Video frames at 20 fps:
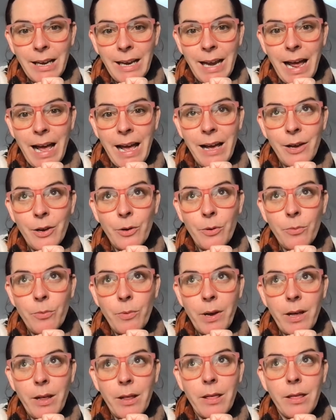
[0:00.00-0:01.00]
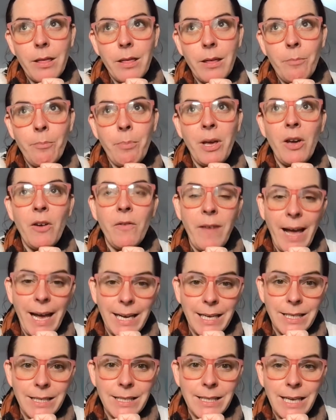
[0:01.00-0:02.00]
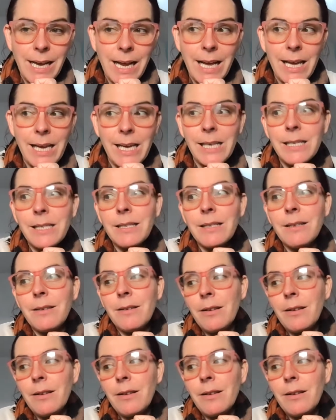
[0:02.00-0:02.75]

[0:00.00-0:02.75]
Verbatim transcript: now with a bit of hindsight,